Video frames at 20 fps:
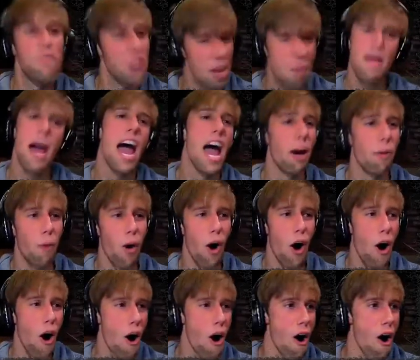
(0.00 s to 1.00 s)
Female
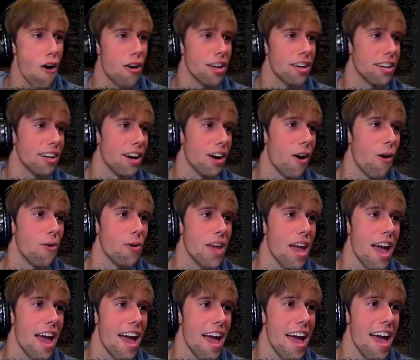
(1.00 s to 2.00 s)
ward. Oh
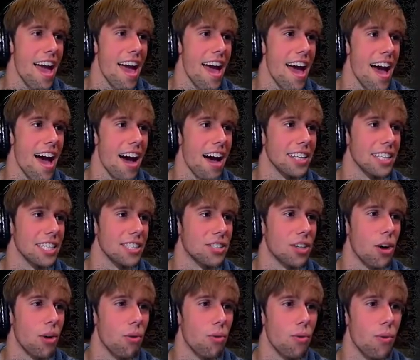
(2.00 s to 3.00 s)
yeah,
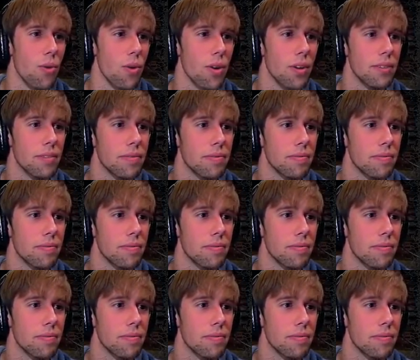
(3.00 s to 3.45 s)
let's go.